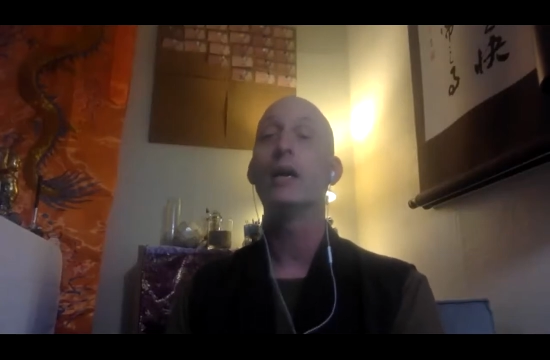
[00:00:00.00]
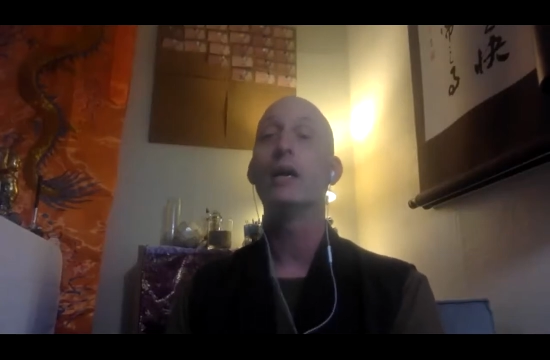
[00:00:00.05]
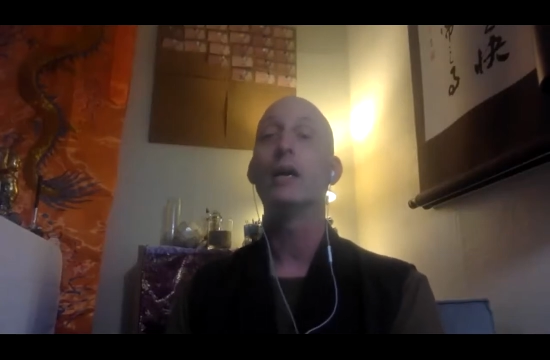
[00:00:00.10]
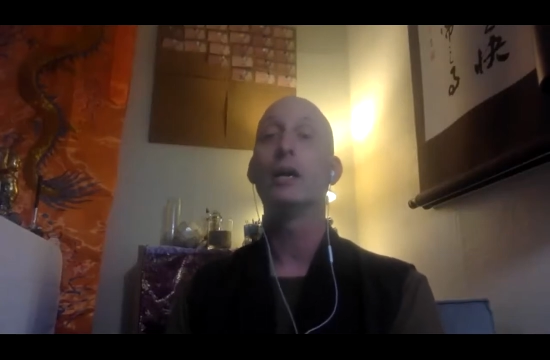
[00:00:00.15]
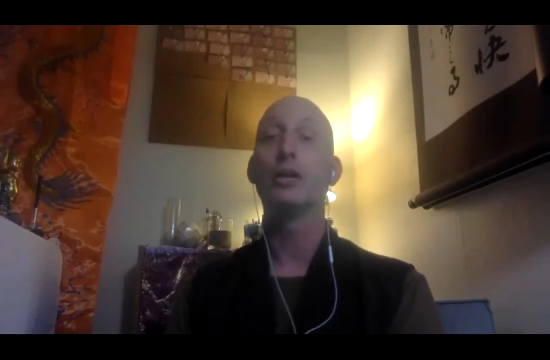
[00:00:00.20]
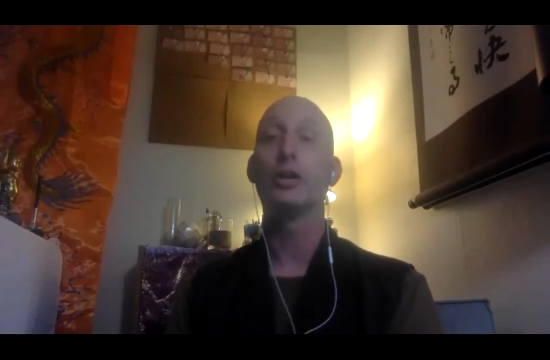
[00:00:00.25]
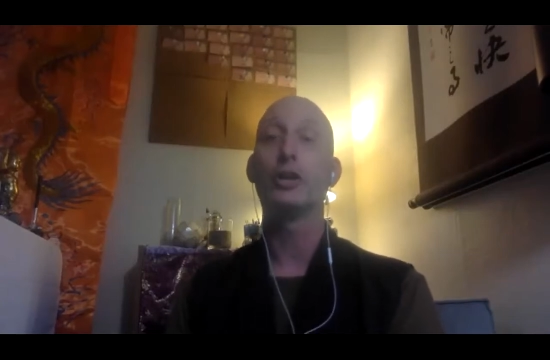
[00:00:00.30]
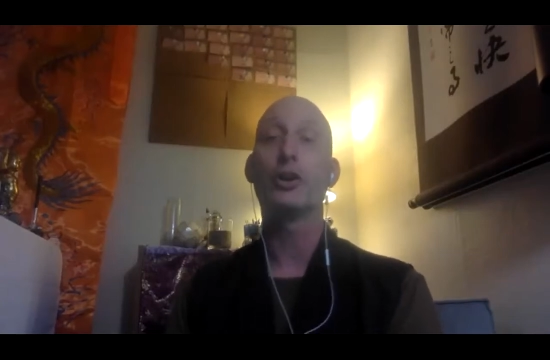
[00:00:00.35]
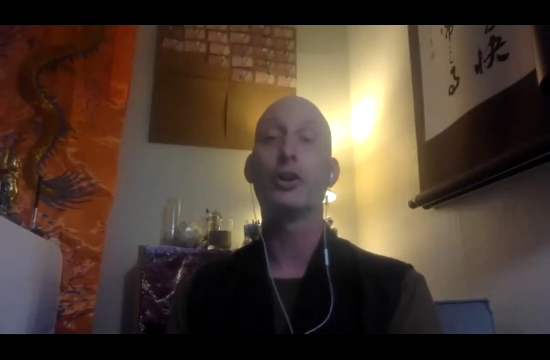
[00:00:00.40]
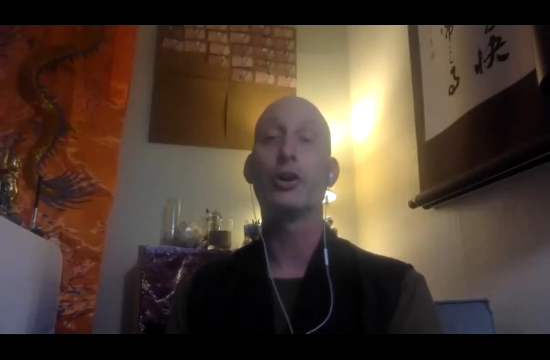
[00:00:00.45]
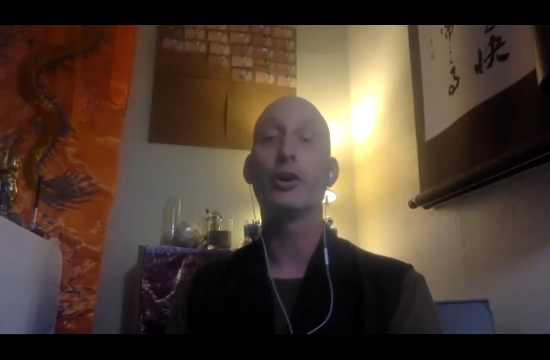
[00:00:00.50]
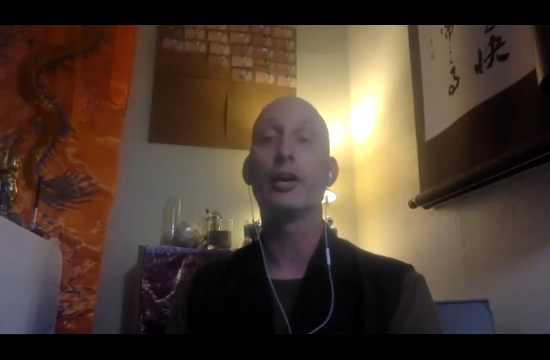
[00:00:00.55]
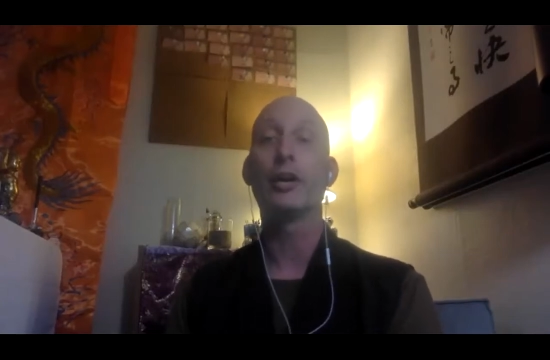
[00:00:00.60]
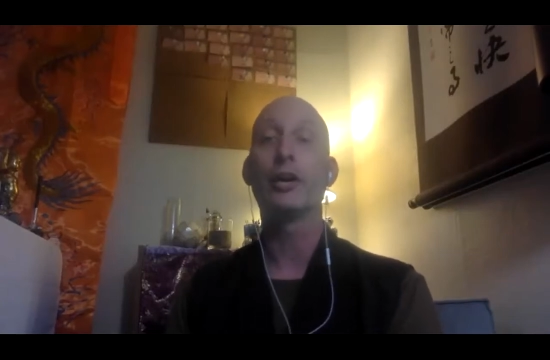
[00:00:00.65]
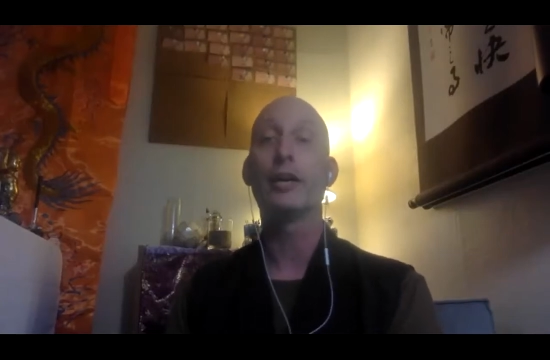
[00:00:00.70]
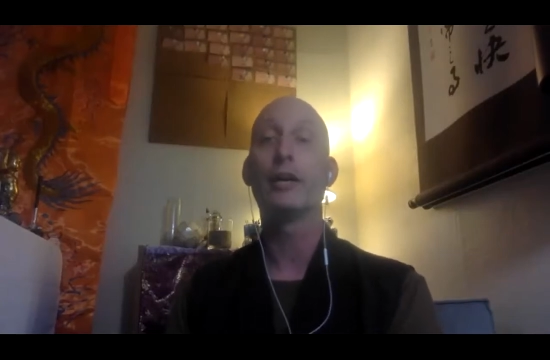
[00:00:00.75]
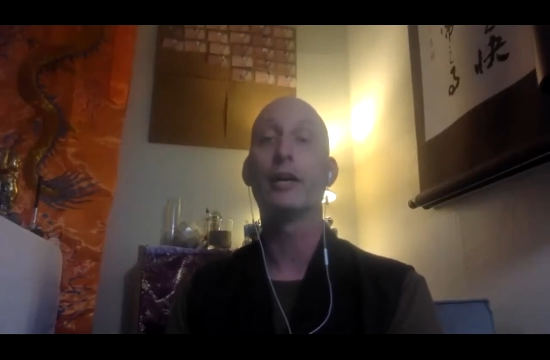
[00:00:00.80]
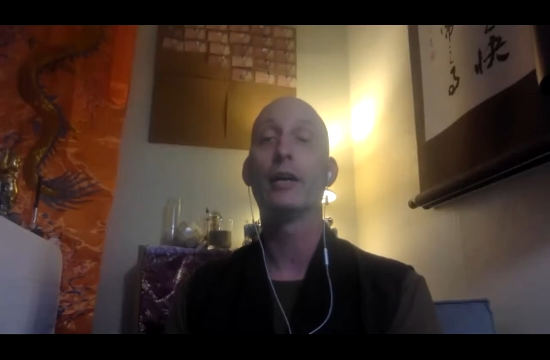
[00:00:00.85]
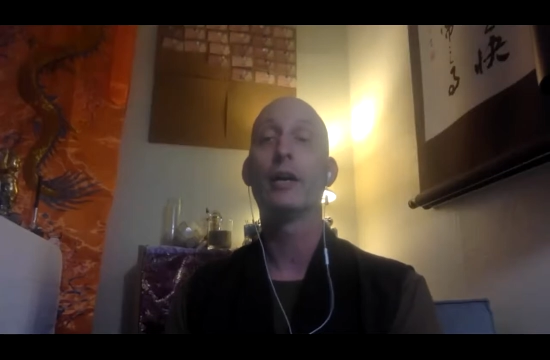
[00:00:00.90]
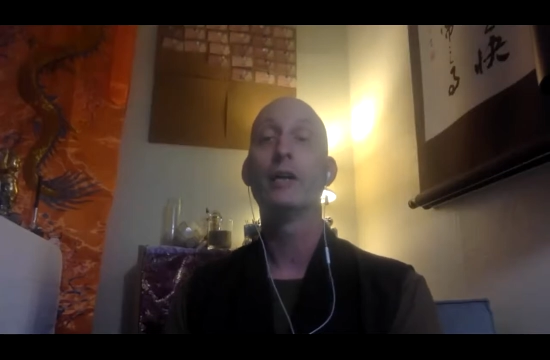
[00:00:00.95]

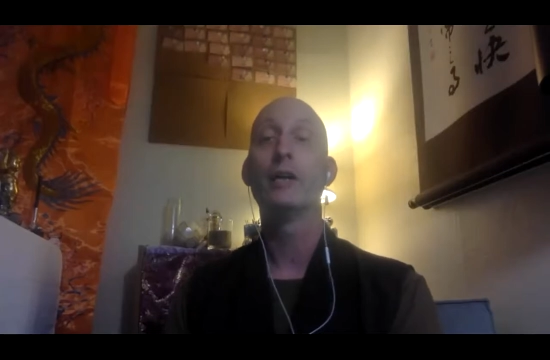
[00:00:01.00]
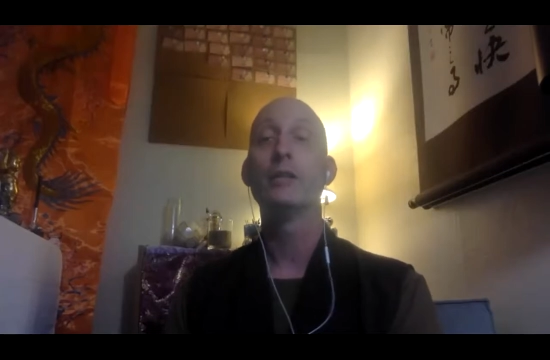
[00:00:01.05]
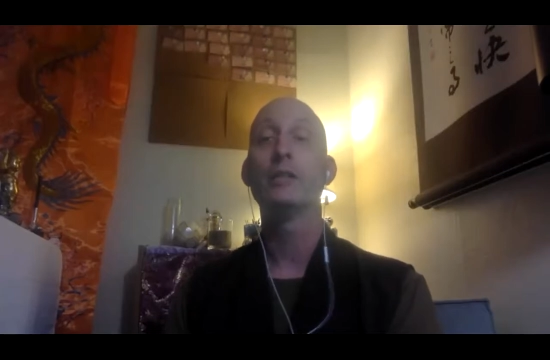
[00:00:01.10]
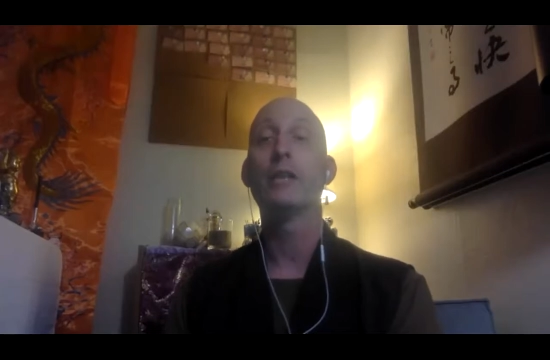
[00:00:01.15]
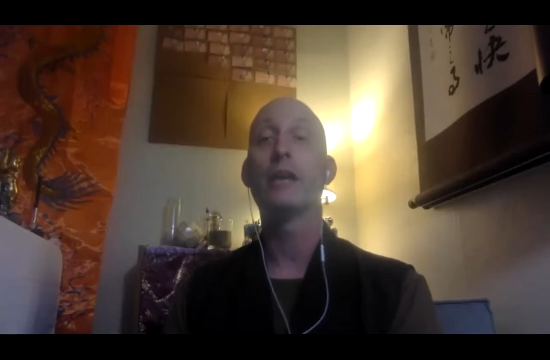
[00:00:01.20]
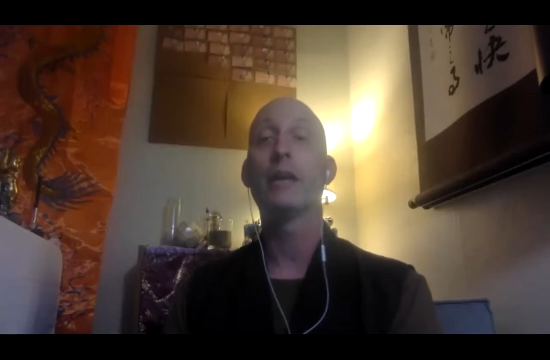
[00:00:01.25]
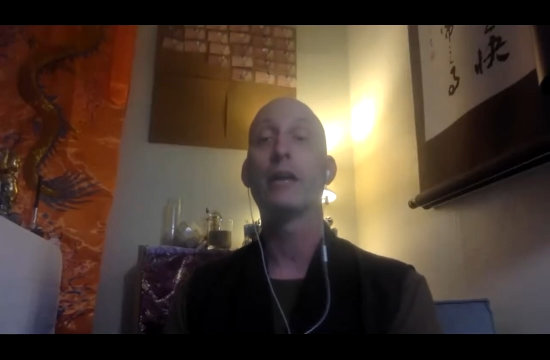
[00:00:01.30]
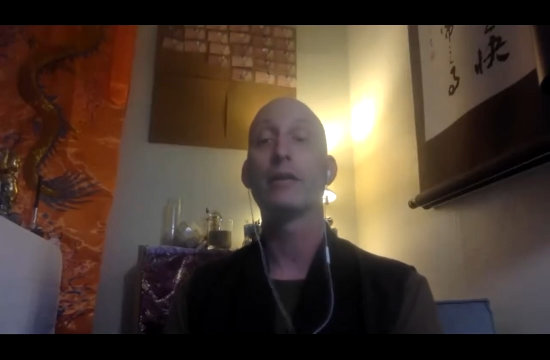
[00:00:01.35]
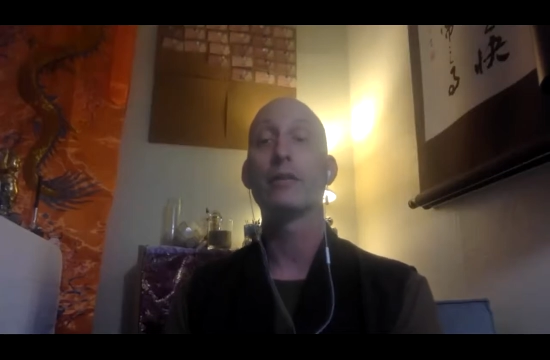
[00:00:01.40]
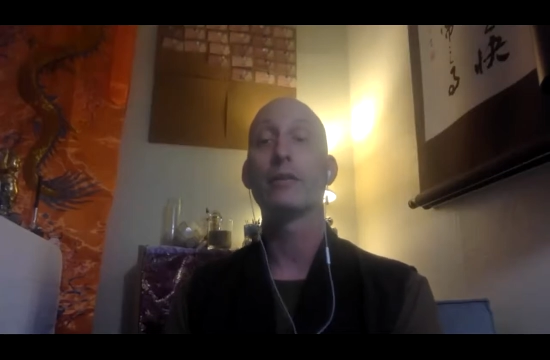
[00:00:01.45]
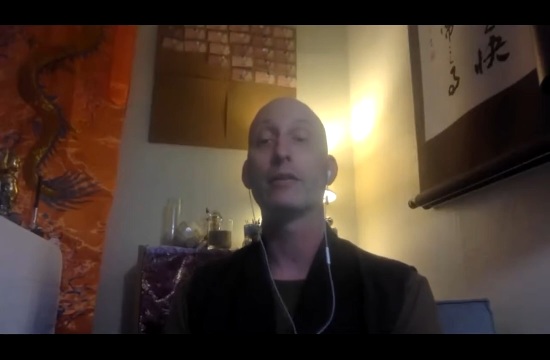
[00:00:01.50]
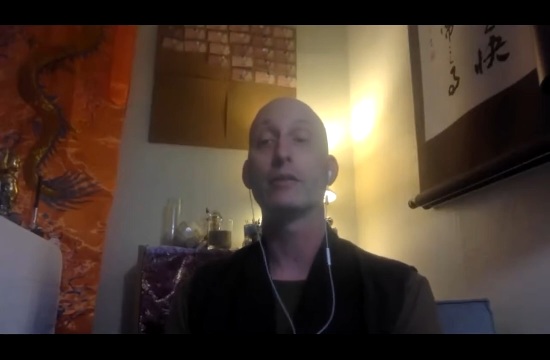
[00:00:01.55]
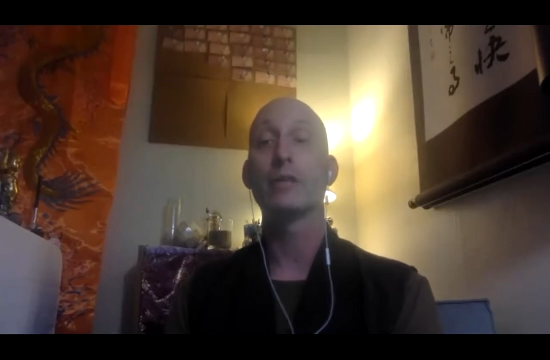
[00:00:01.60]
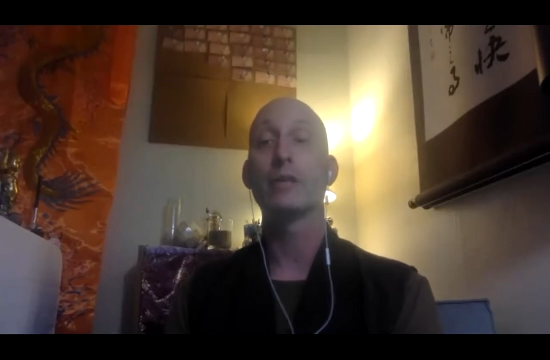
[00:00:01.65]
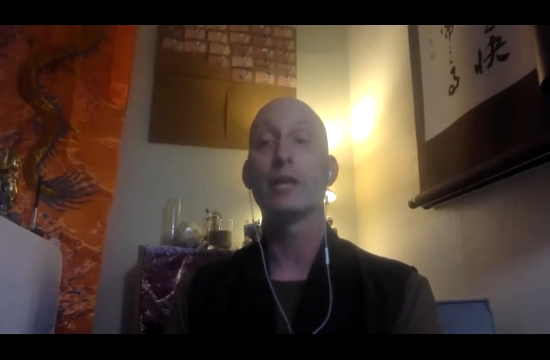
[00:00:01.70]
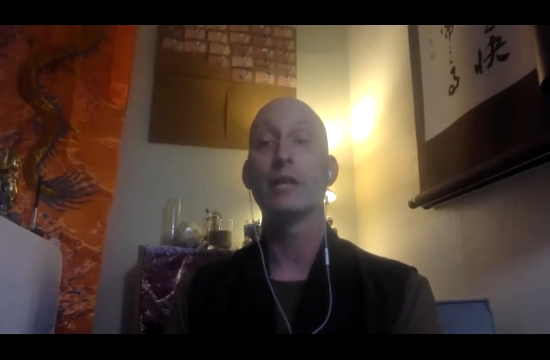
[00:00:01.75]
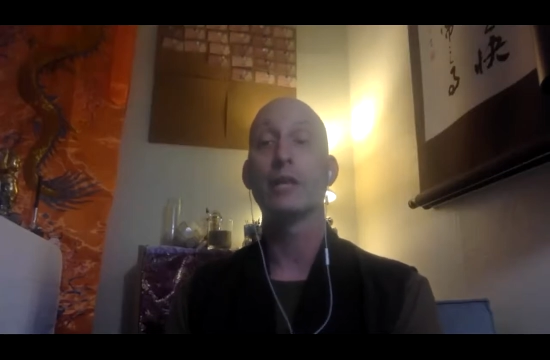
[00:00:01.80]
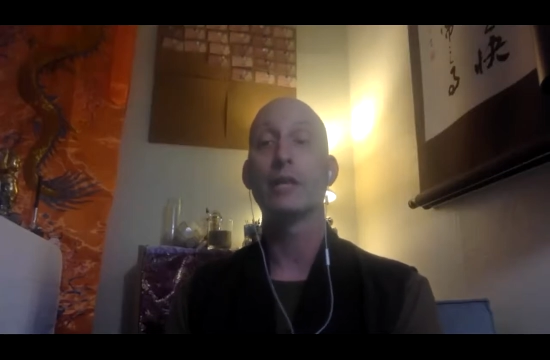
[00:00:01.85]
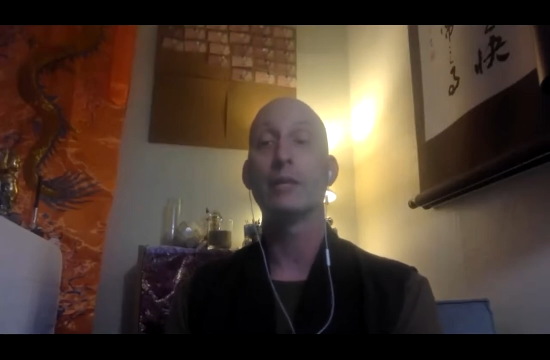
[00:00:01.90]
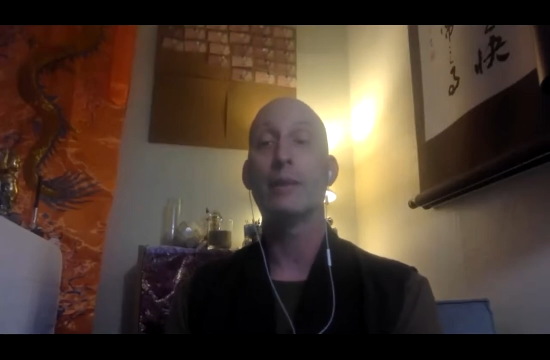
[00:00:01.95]
incurring death or
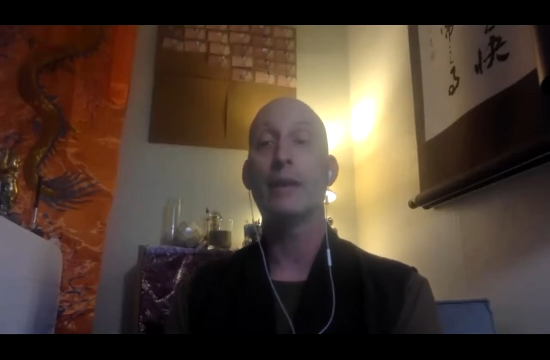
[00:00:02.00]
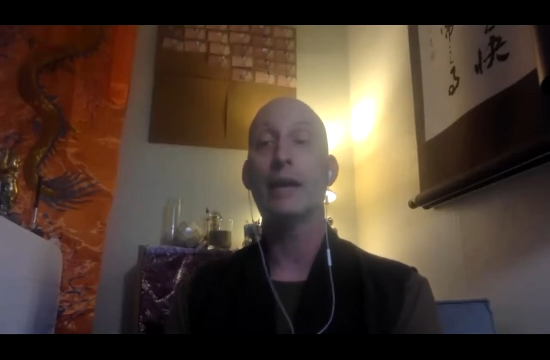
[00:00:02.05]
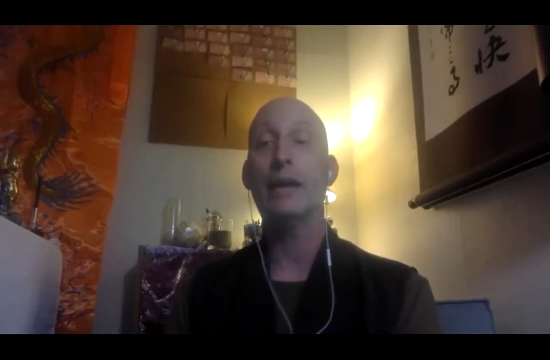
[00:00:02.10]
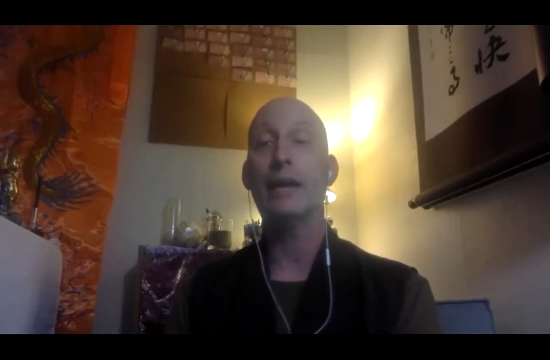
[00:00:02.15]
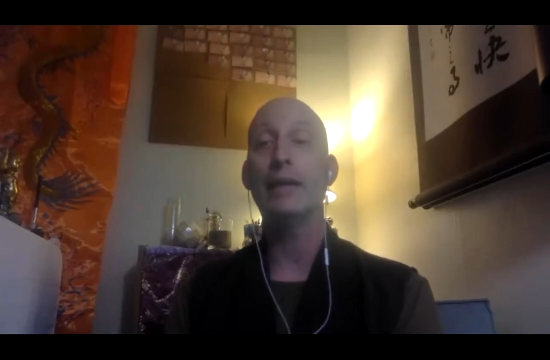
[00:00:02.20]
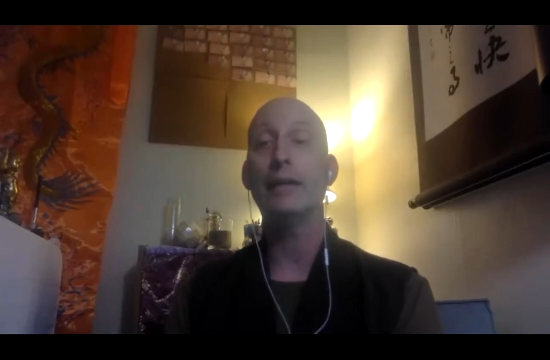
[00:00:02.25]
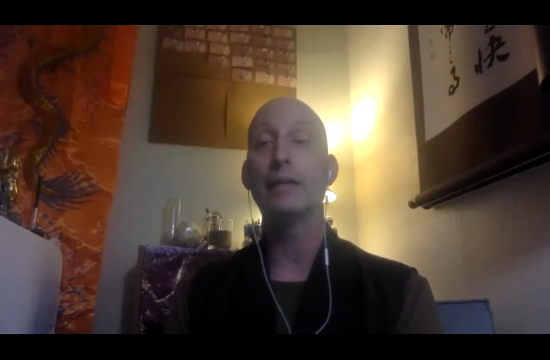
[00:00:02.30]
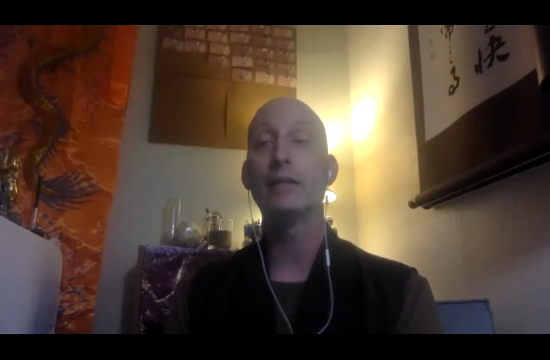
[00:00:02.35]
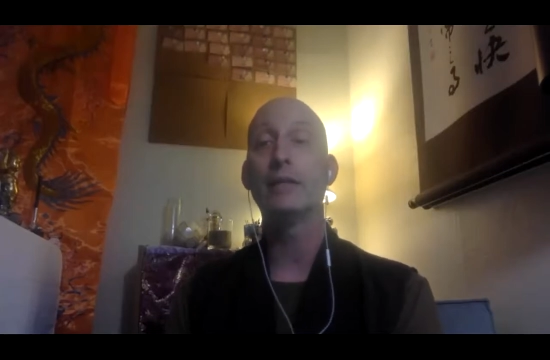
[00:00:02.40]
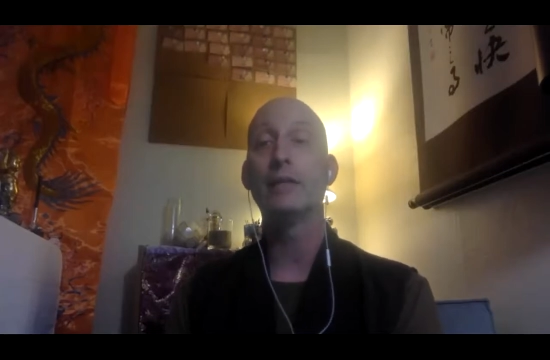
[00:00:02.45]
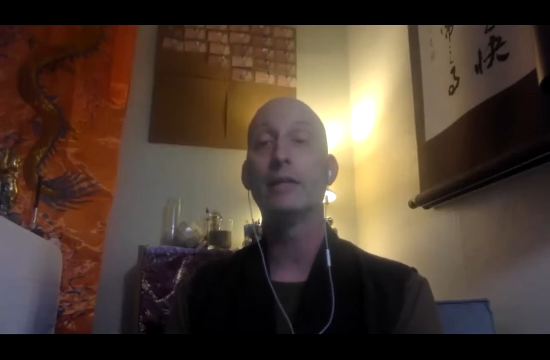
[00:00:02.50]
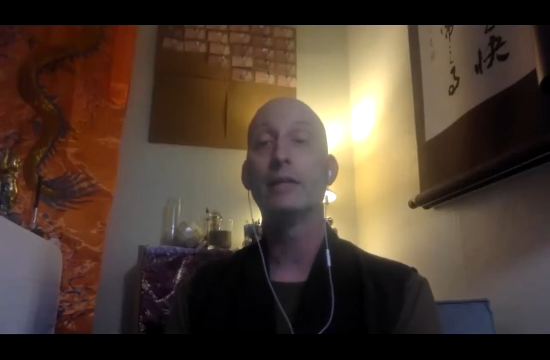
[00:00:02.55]
deadly pain.